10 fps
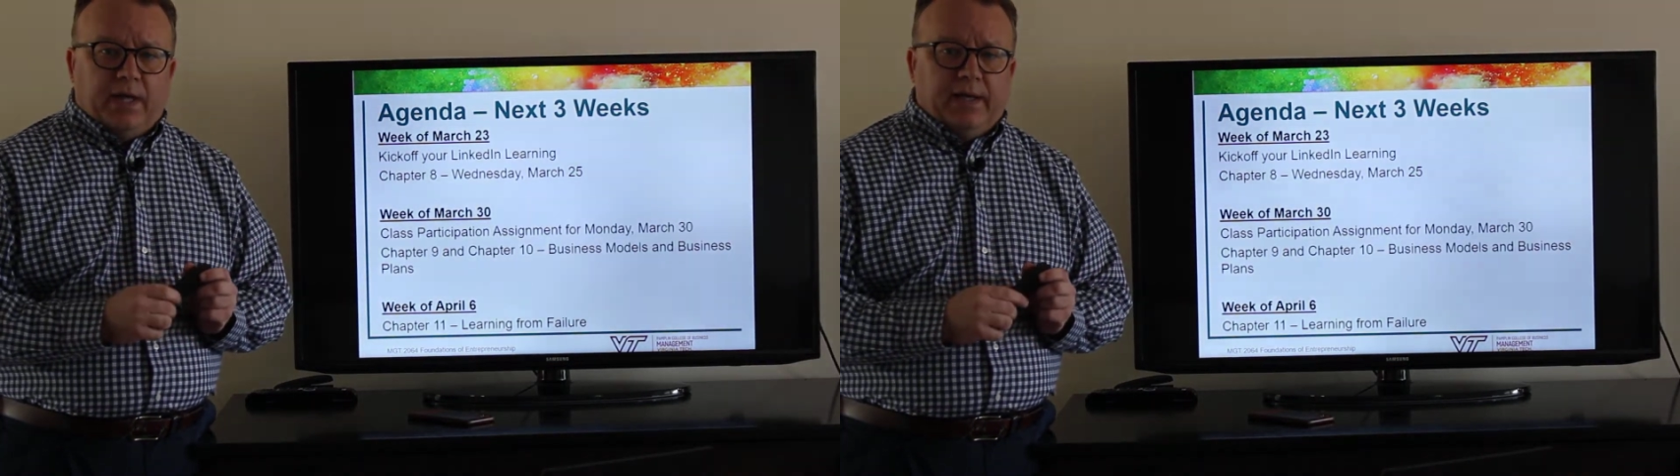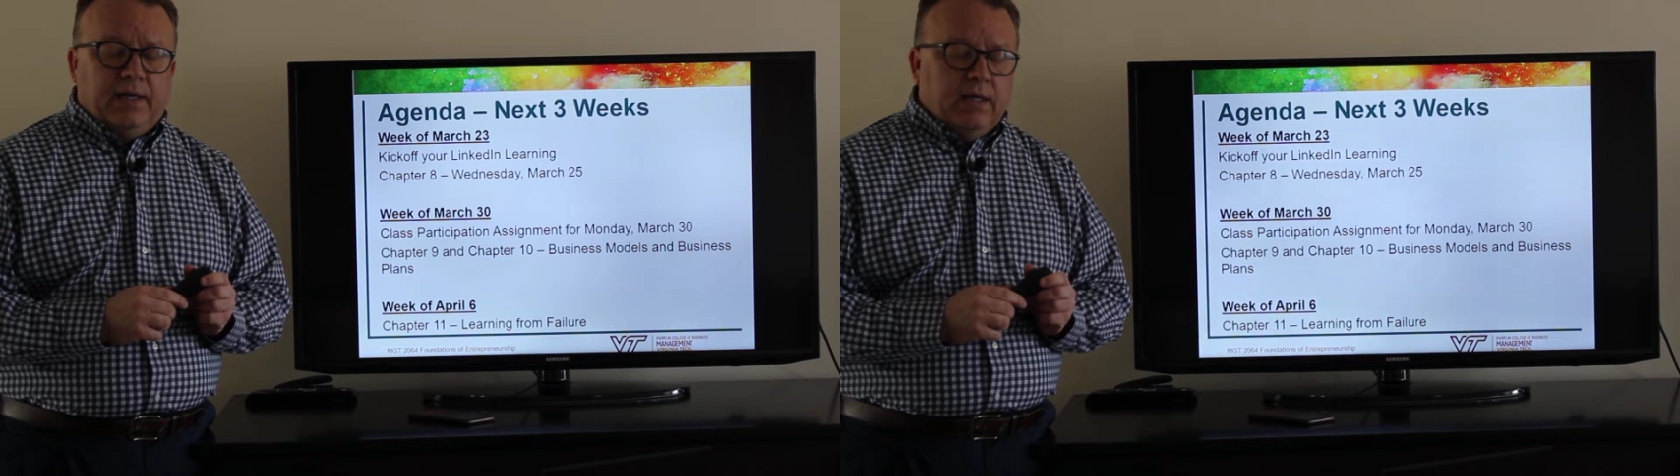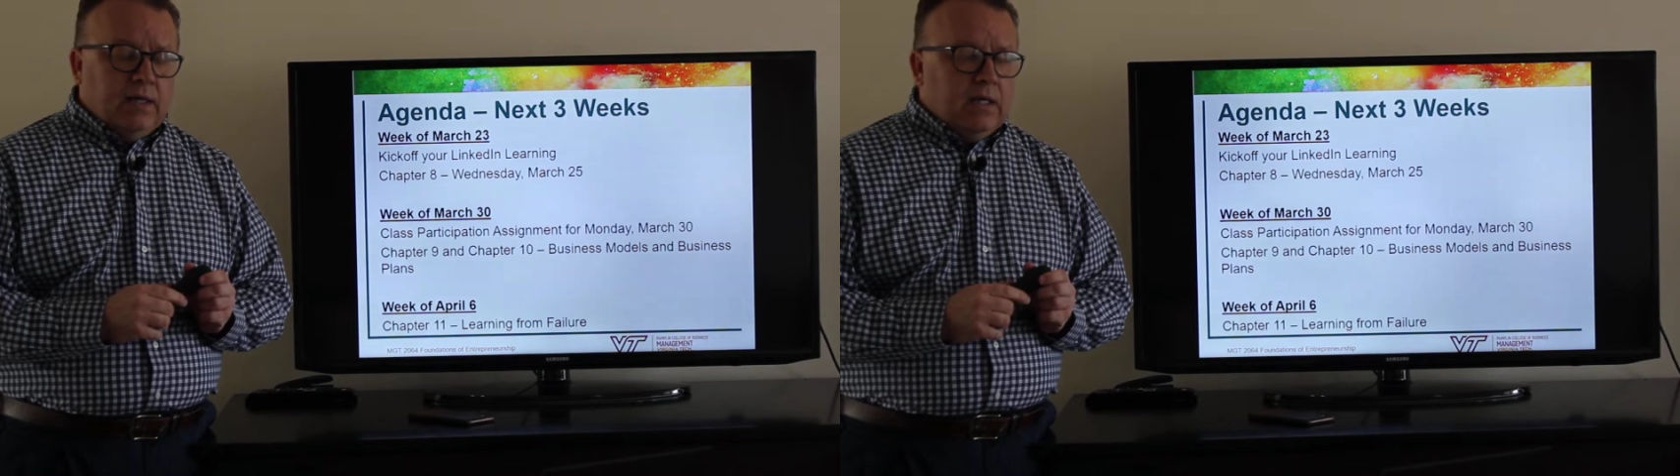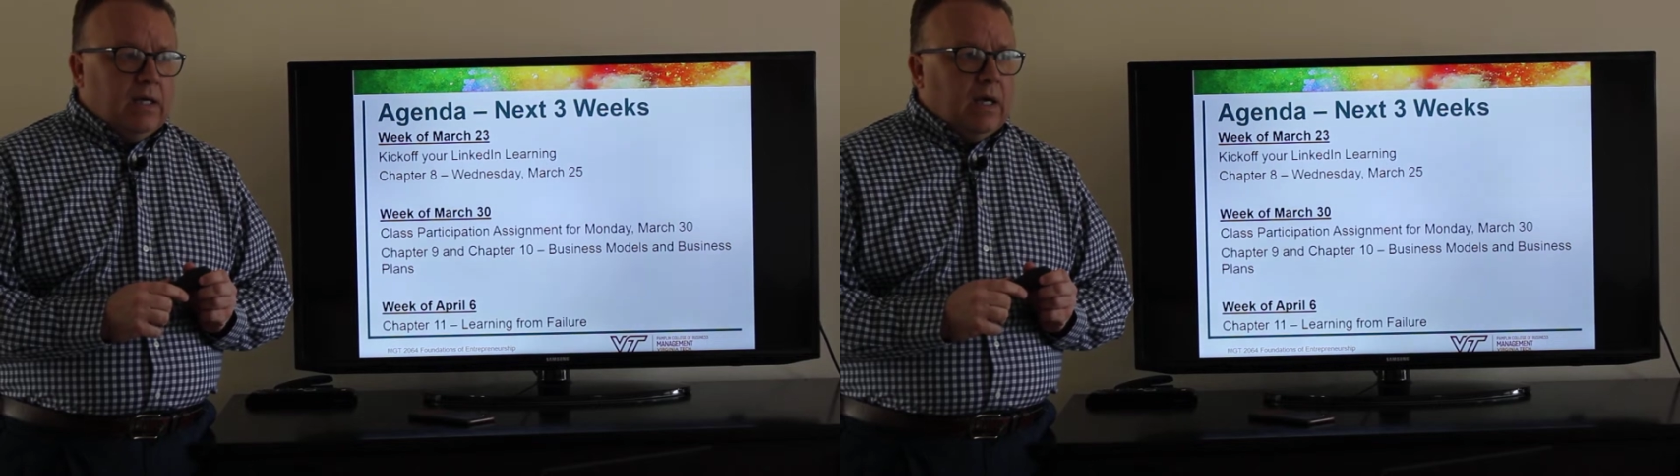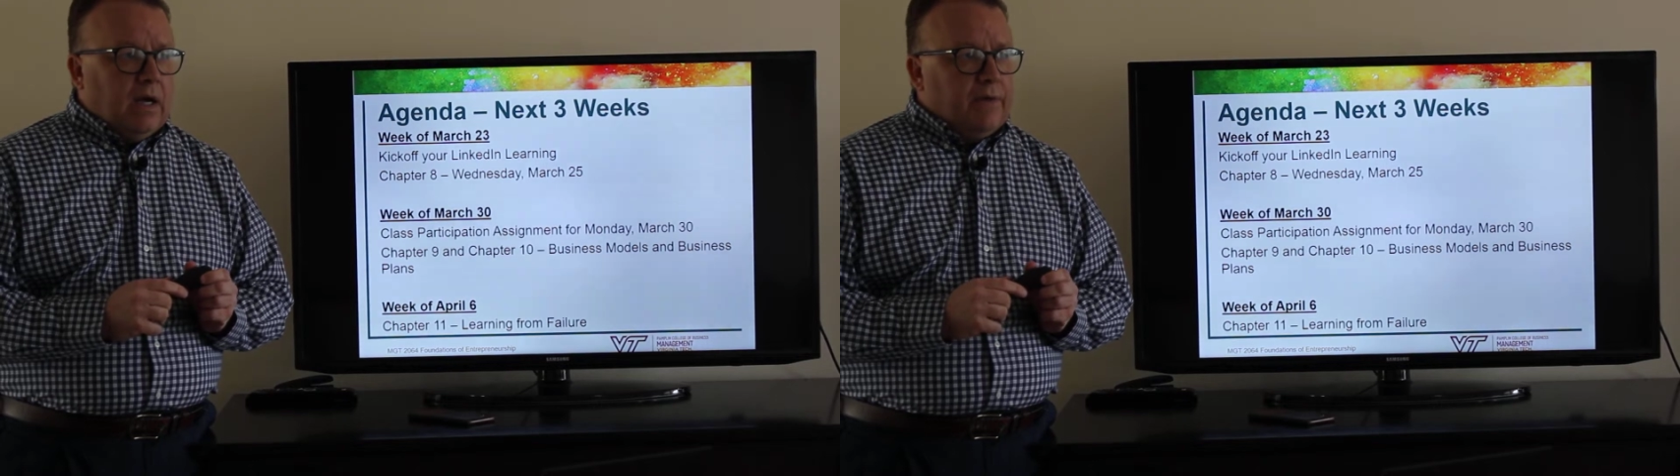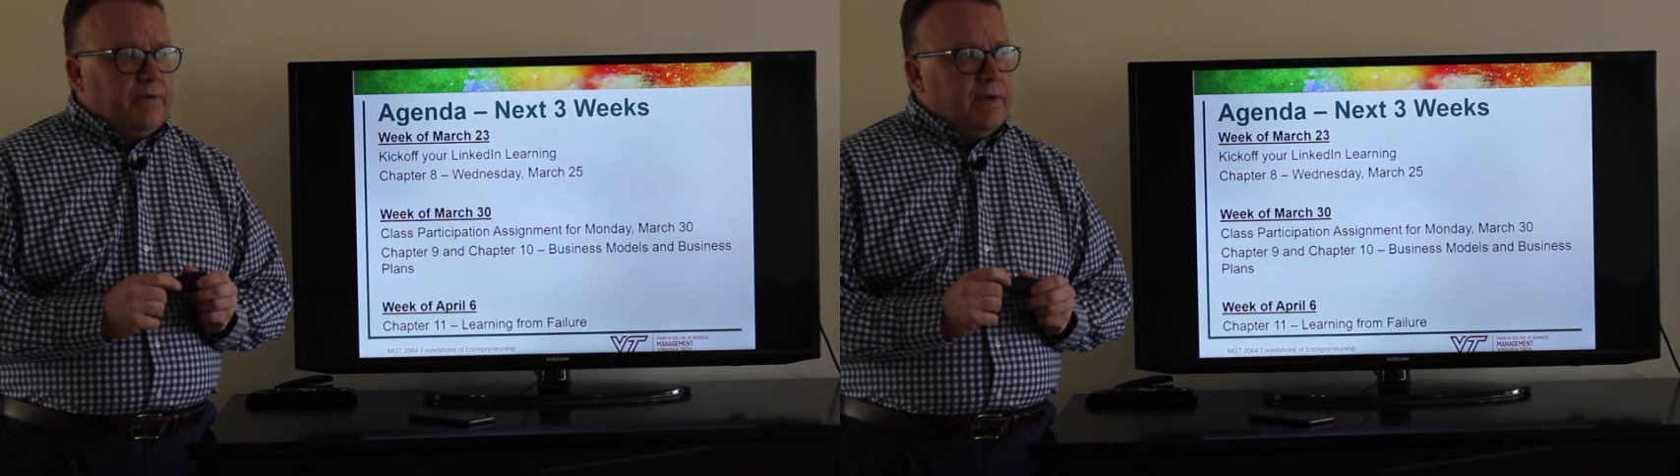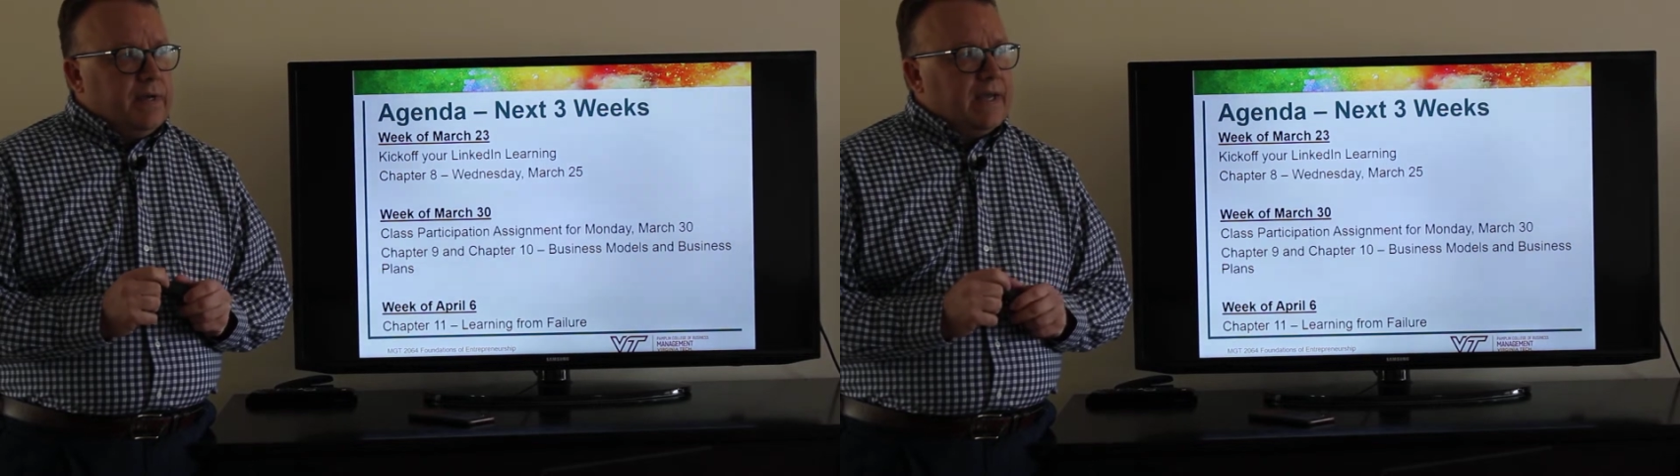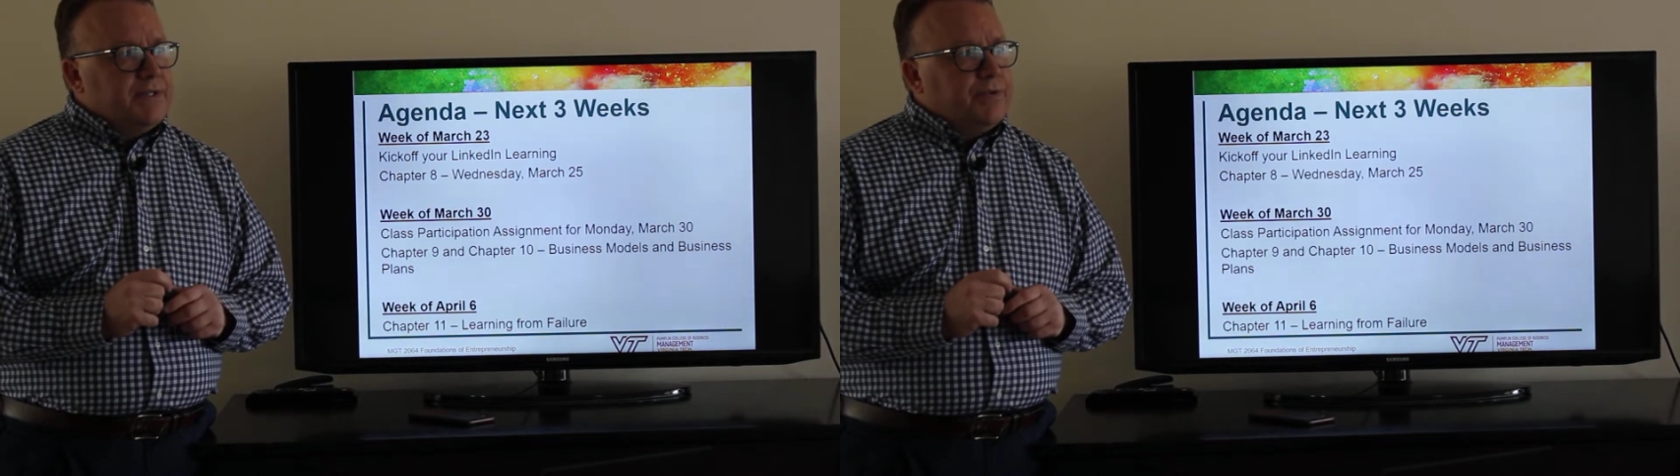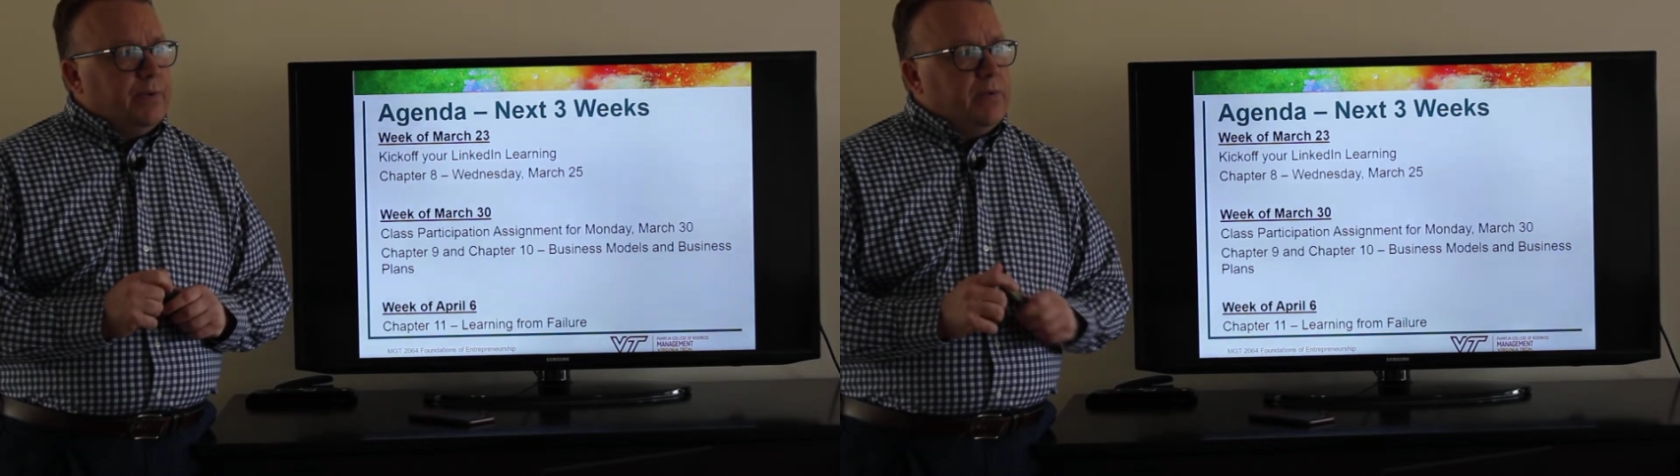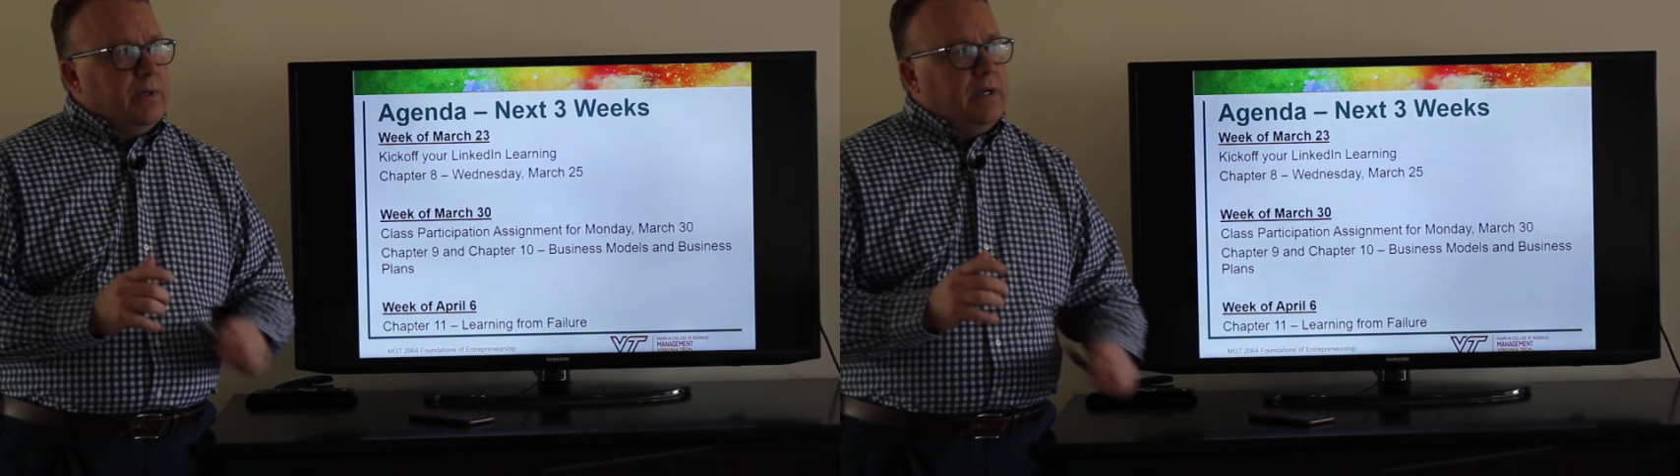like for the next 3